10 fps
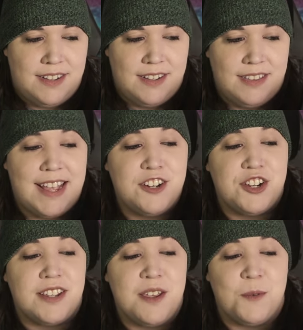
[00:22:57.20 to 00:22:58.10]
Lan
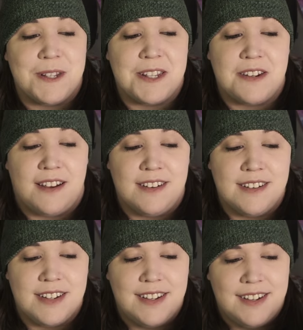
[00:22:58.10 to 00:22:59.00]
Jingyi was
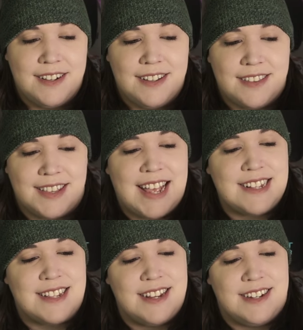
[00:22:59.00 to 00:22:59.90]
stunned. The
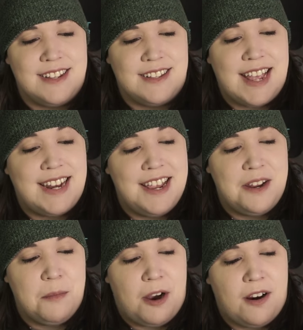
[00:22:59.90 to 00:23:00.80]
last sentence had hit
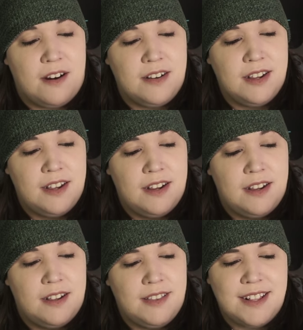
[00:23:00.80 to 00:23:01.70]
him hard.
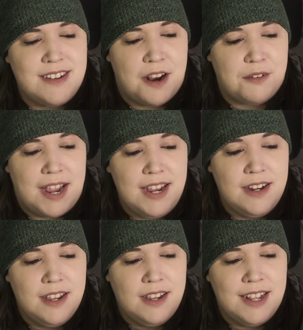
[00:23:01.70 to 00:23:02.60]
"That's not right.
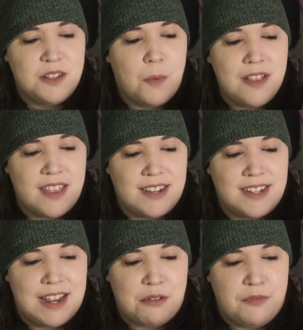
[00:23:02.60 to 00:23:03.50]
It's one thing to
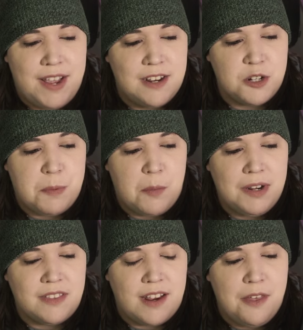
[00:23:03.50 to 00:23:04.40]
revenge, but what
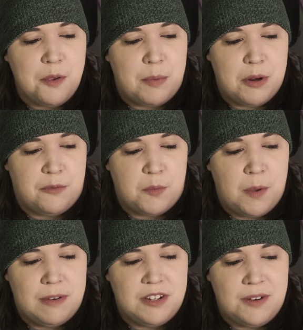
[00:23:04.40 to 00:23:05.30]
did the other beautiful
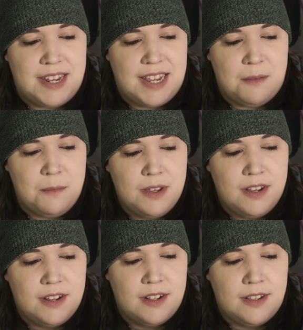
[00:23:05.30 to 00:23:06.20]
women do to him?"
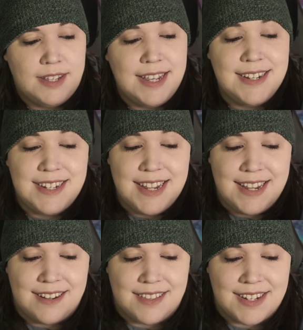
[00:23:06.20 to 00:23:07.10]

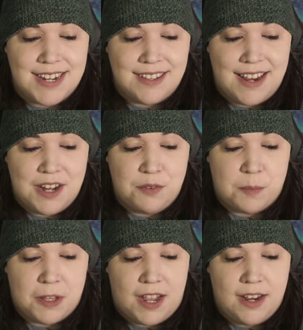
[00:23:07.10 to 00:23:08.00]
"Indeed," the tea lady
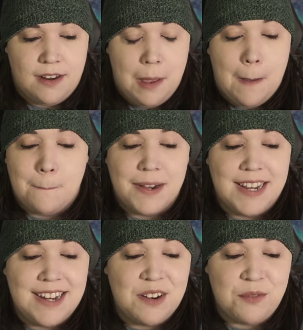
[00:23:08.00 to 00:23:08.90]
replied, "but
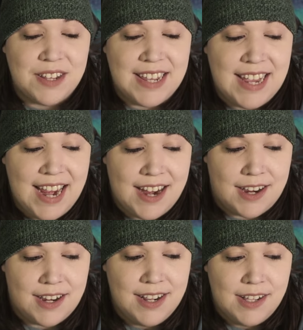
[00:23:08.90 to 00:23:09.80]
he didn't really
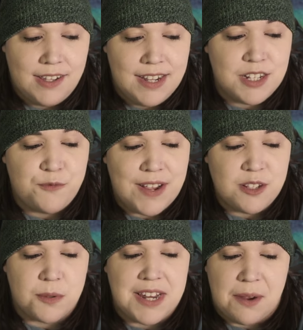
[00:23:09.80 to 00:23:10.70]
care. His
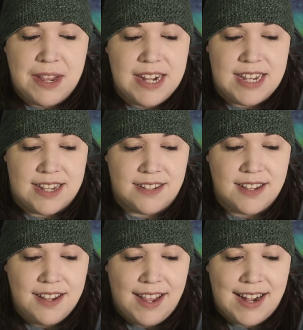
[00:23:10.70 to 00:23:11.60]
face was now hideous,
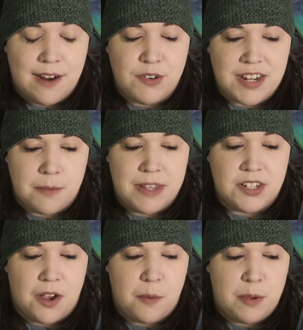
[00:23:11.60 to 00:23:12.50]
and every time he
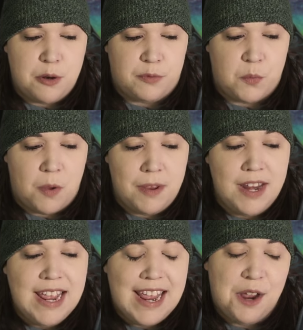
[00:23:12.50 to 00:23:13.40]
saw a beautiful woman,
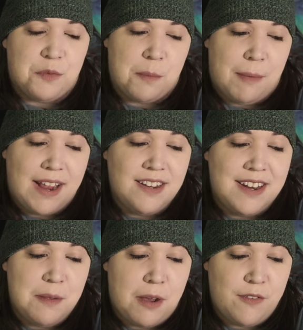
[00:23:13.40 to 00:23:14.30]
it reminded
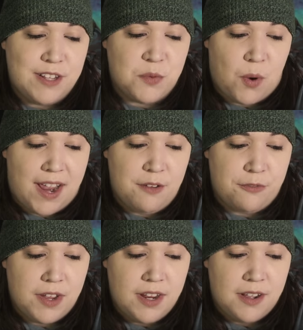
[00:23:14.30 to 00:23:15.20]
him of his wife.
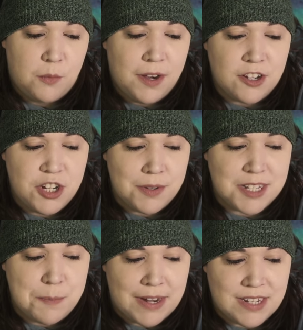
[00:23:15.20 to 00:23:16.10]
What could you
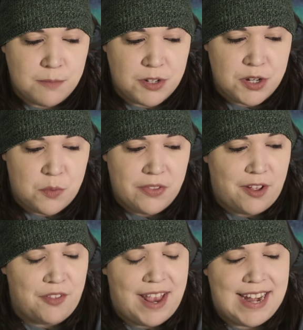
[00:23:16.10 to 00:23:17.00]
expect him to do with
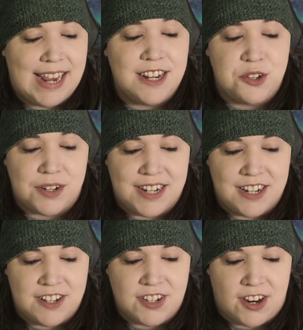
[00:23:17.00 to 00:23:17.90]
all that hatred in
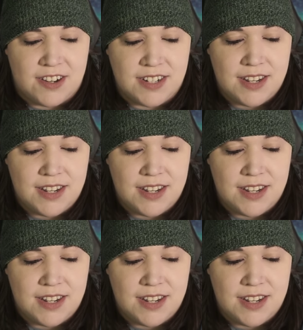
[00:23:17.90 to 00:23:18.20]
his heart?